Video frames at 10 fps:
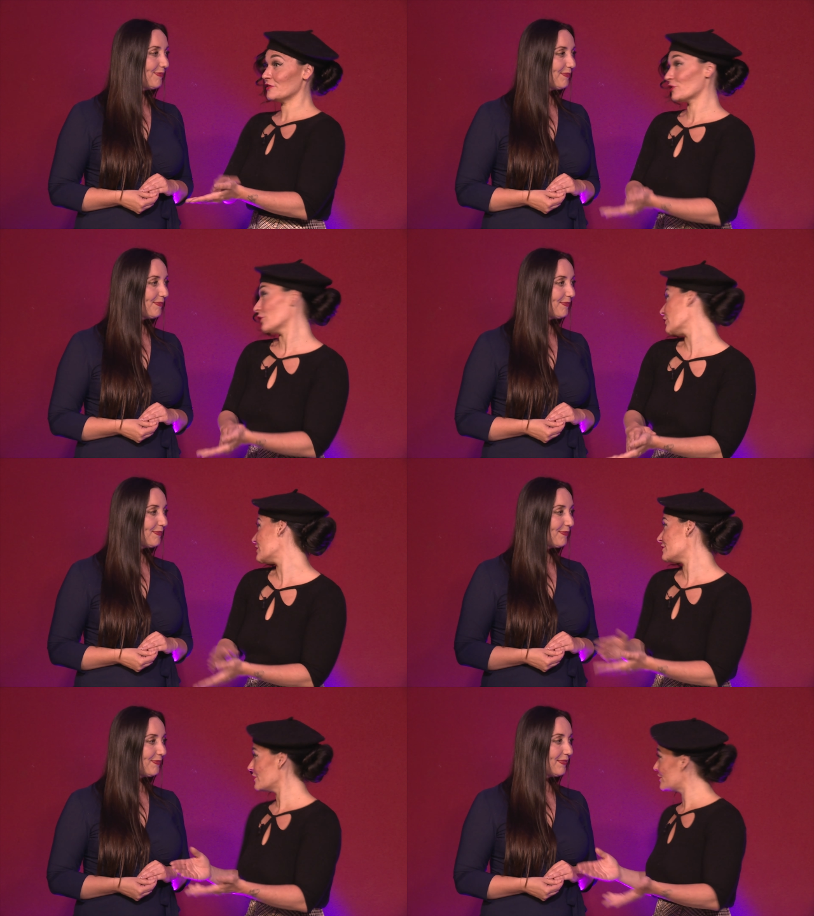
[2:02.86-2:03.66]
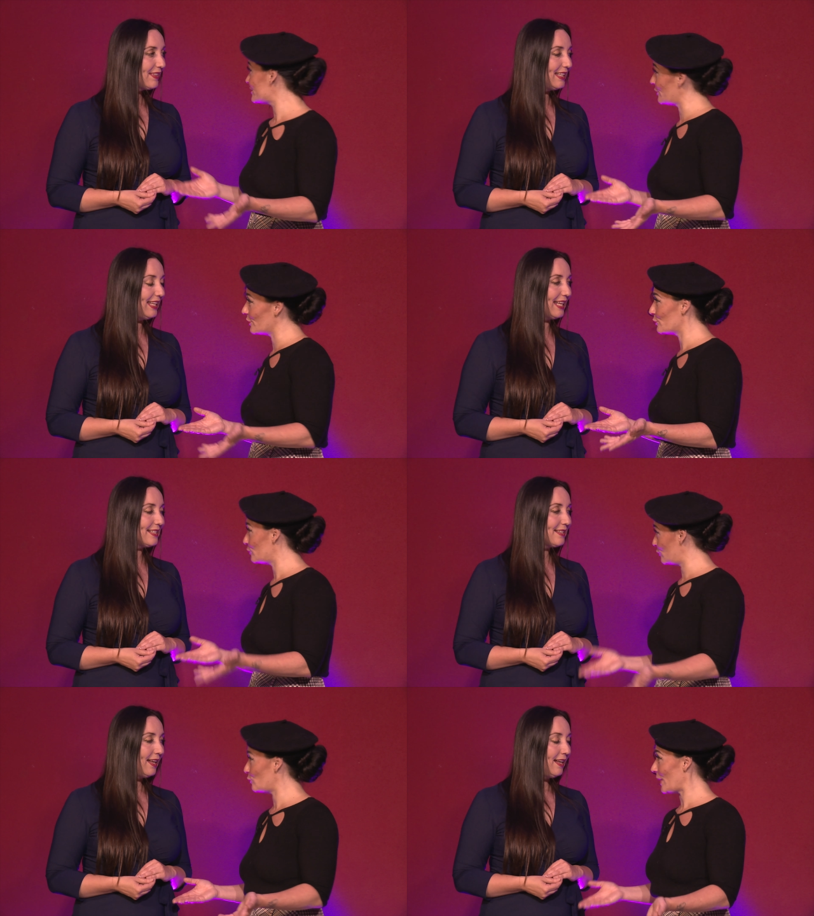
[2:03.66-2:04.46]
Speaker 1: circuses or yeah.
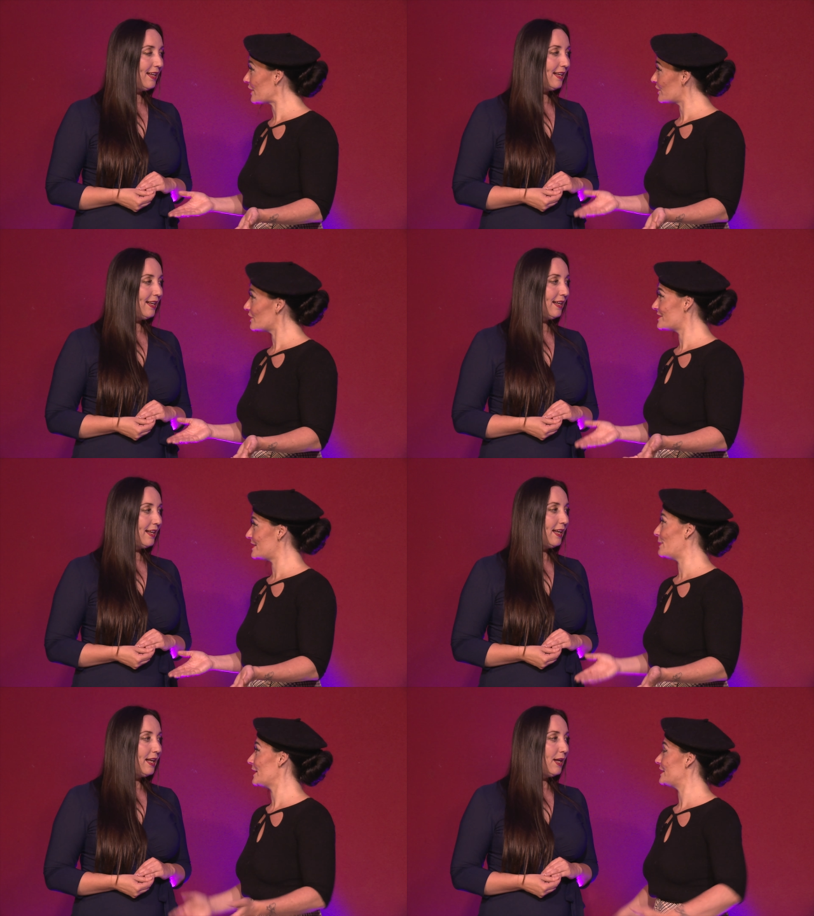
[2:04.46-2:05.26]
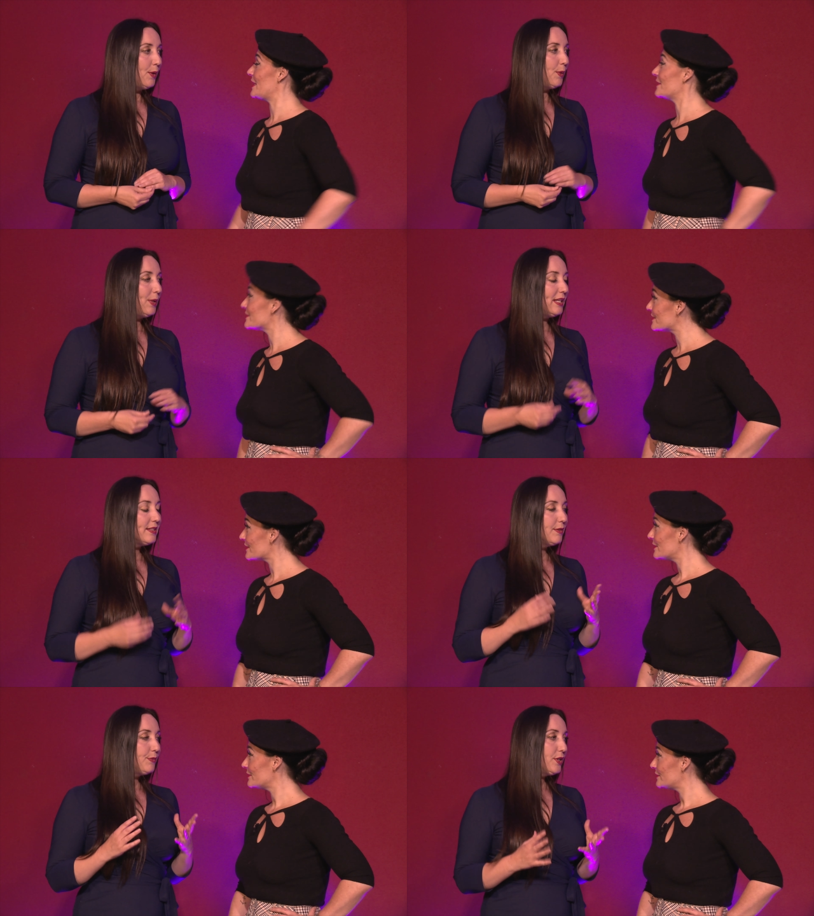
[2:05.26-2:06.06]
where could you see belly dance?
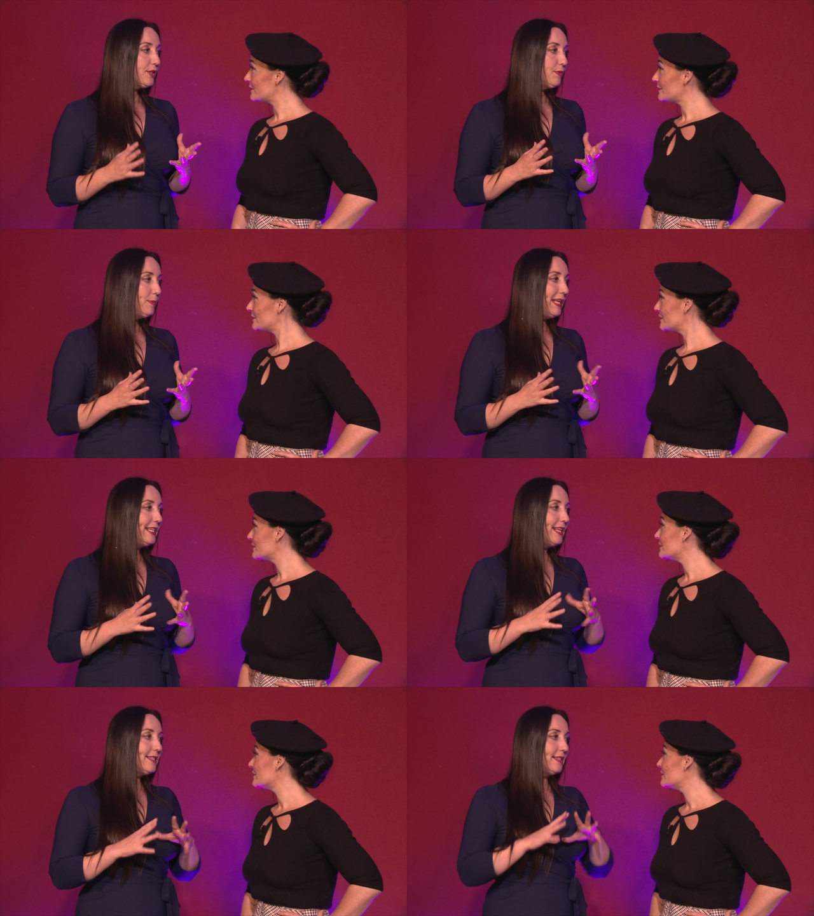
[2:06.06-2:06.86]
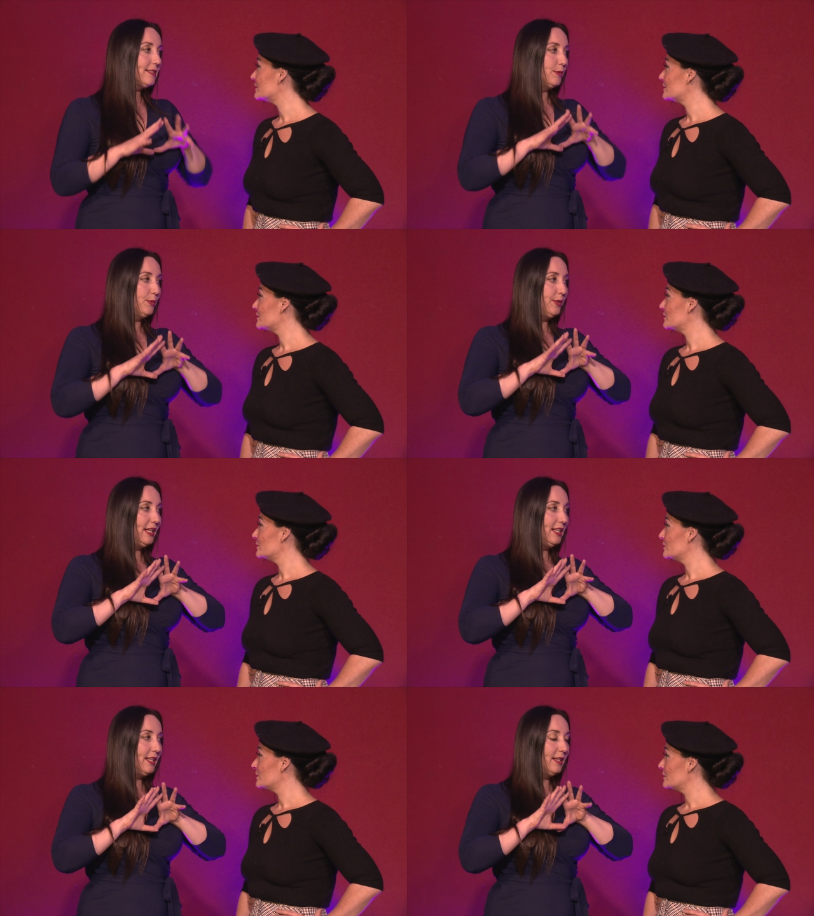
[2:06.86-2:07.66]
Speaker 2: first of all, belly dance is a
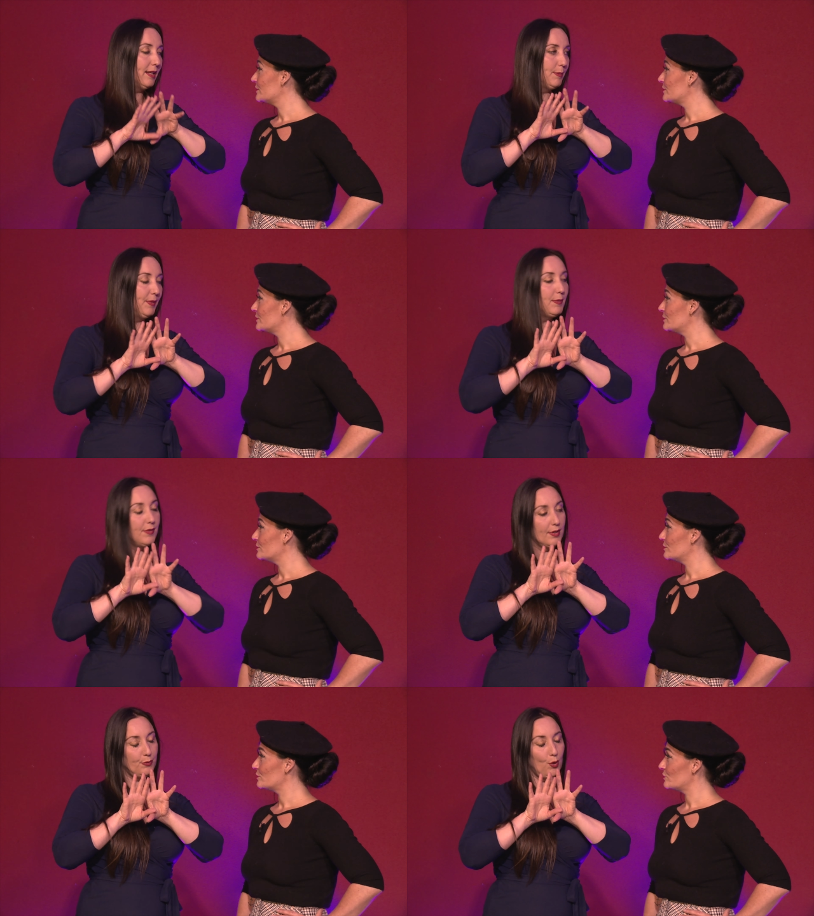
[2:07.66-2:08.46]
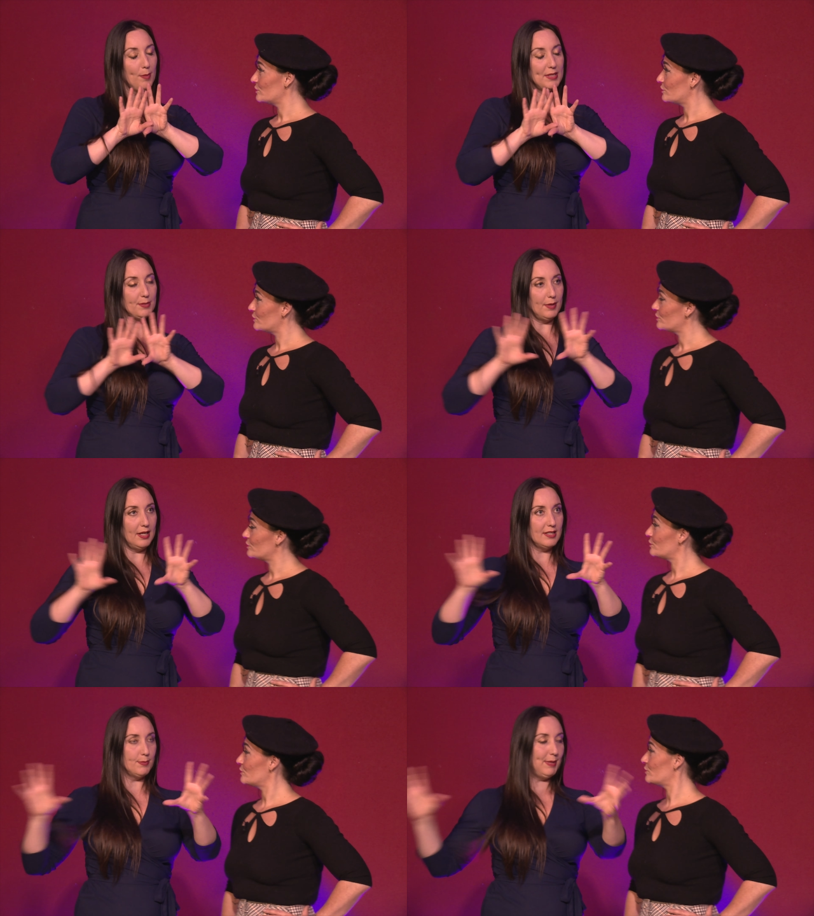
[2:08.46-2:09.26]
really, uh, the, the, form is,
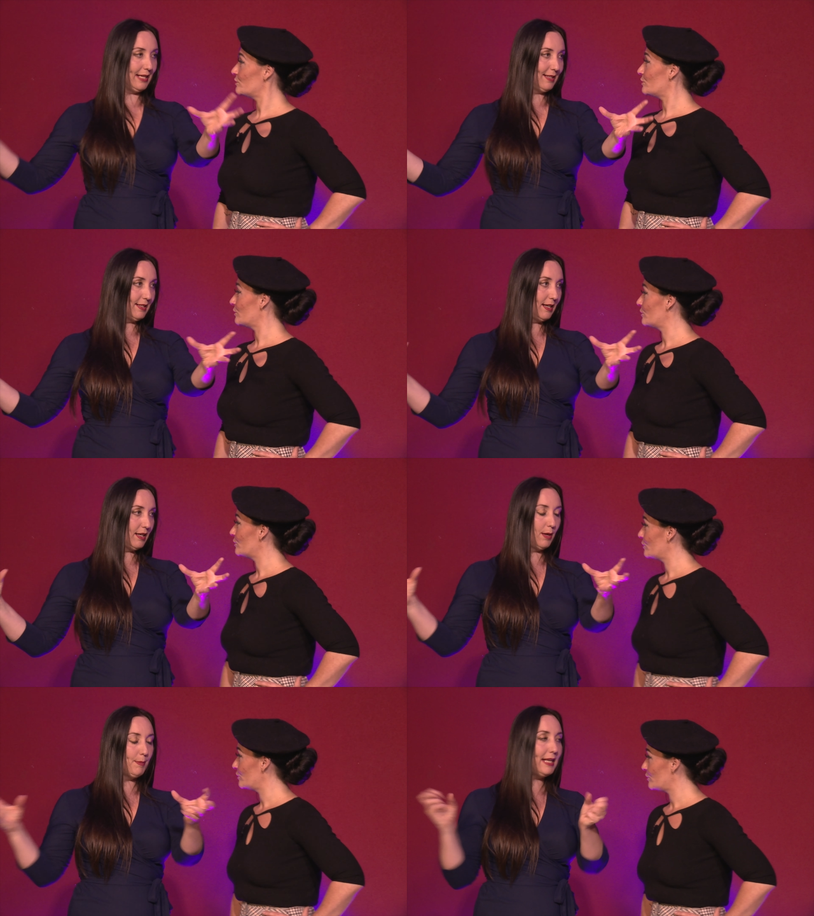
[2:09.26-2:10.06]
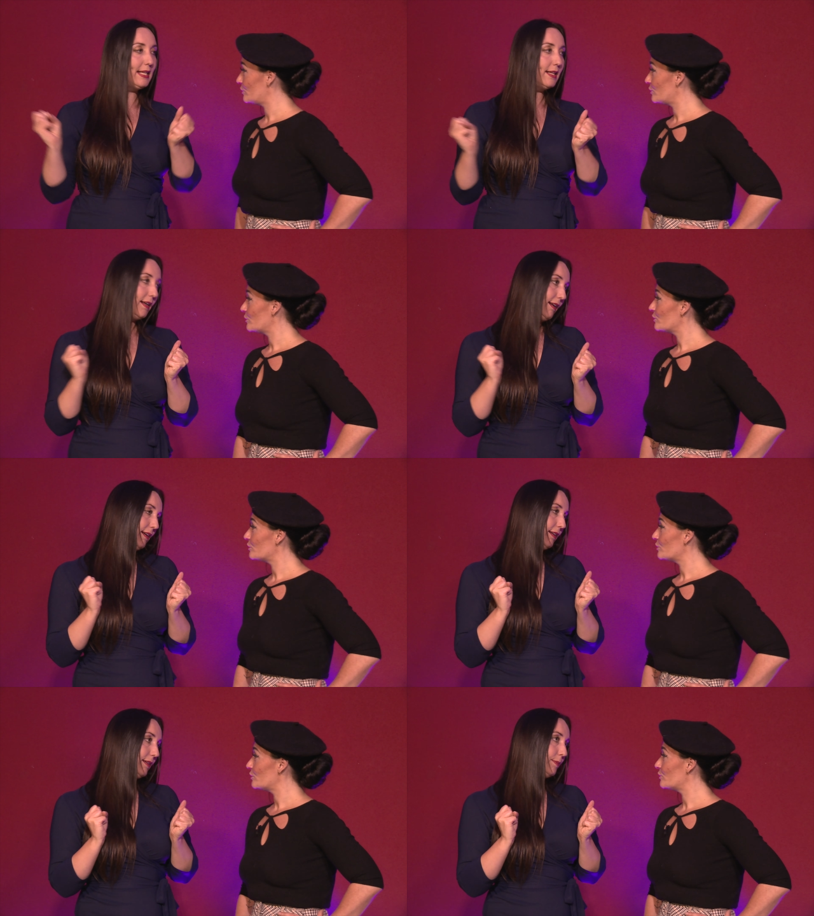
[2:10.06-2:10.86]
is big and there are many
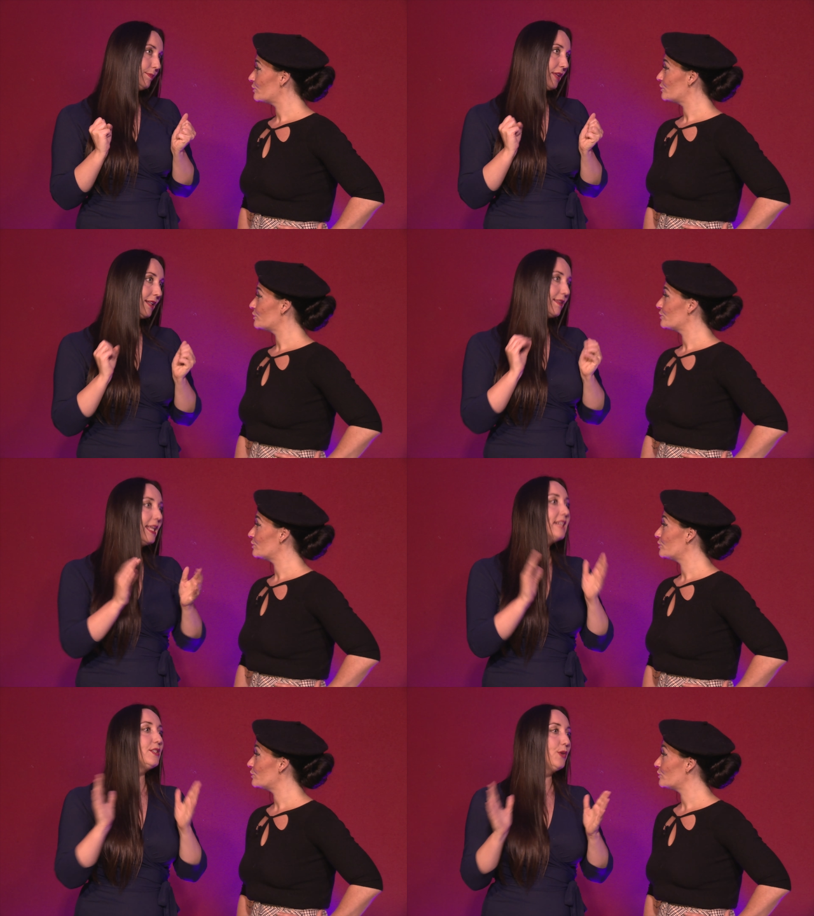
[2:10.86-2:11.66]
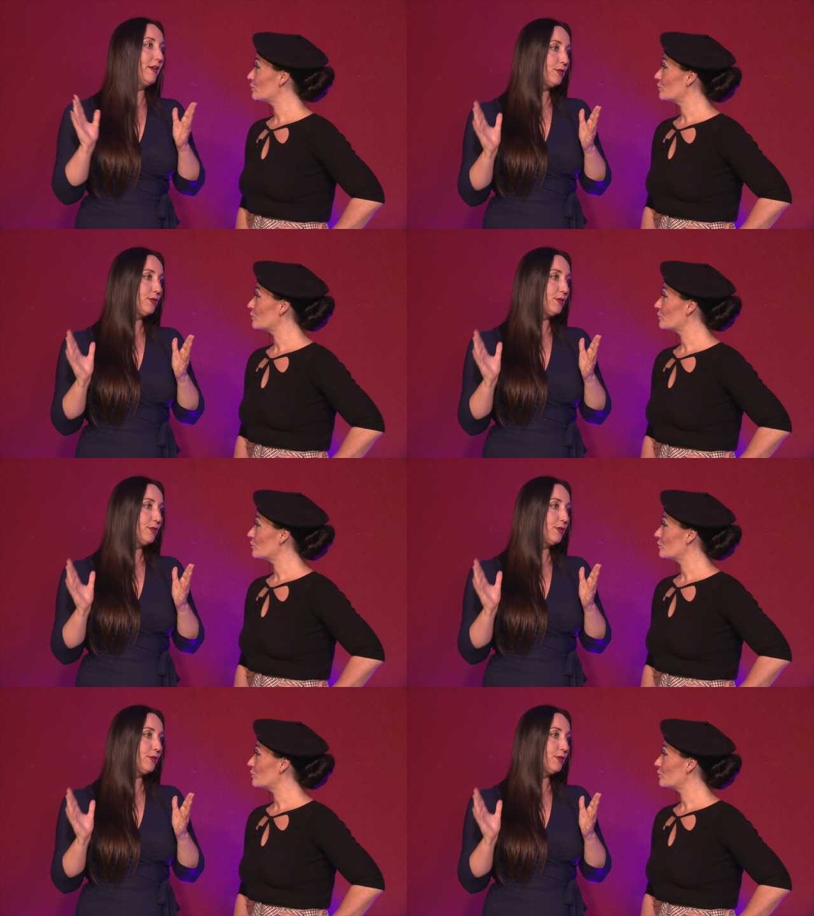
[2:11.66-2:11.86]
um, things you have